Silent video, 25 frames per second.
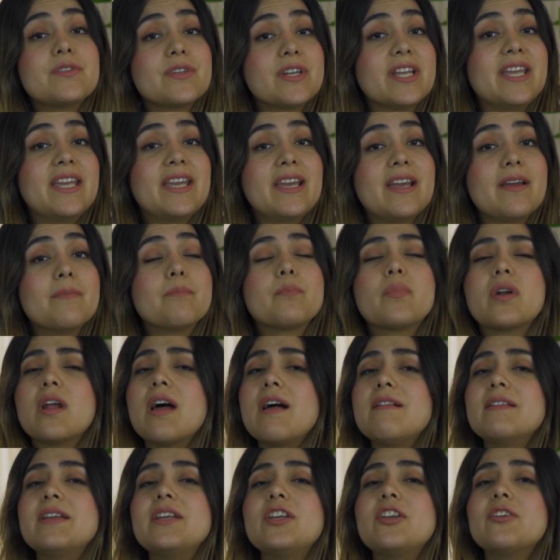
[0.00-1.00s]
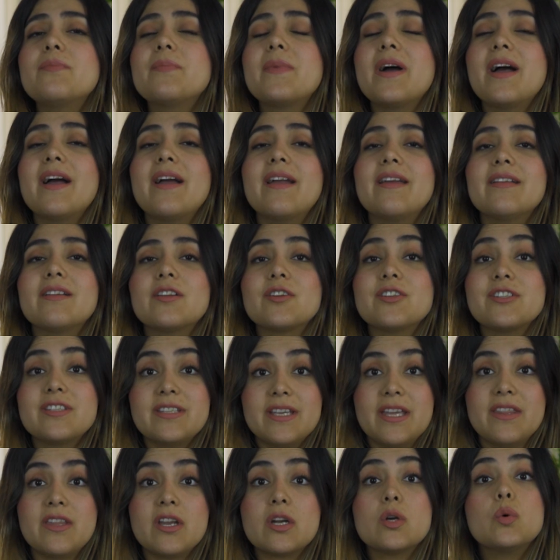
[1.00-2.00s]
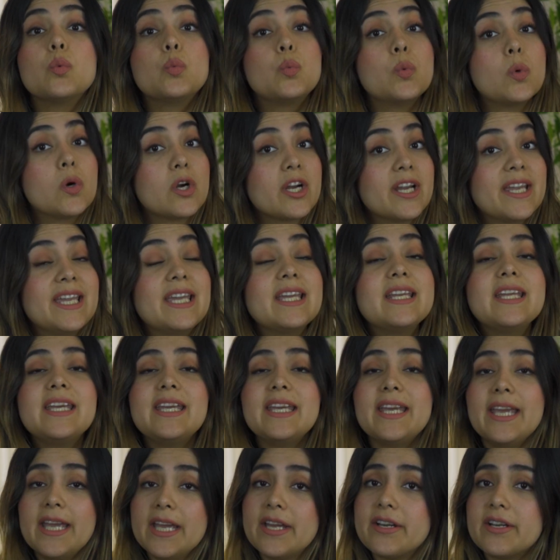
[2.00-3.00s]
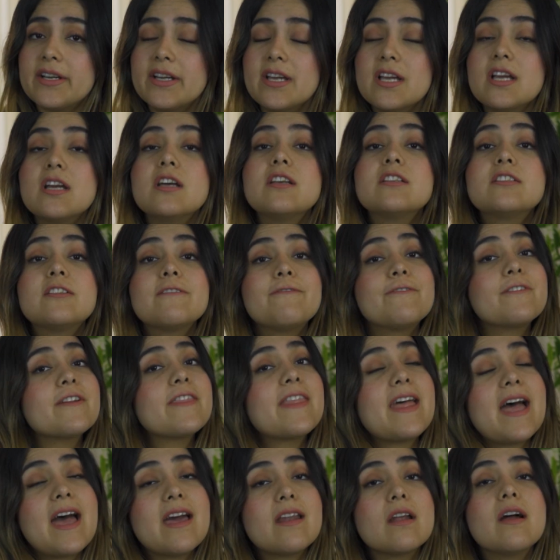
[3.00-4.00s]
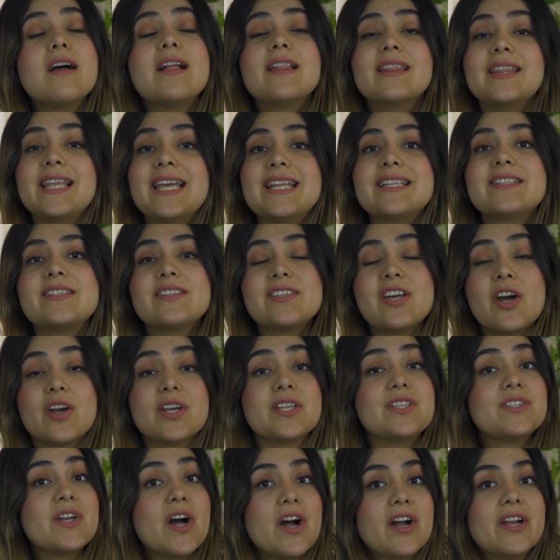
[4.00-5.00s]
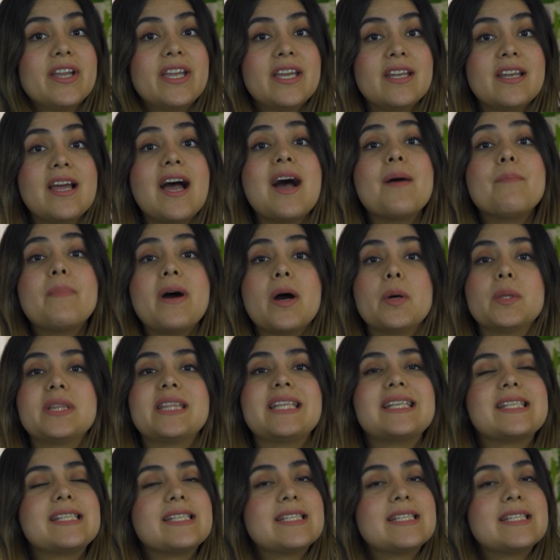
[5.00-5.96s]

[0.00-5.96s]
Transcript: Turkey, probably you might consider working here. So for that, let's start talking about the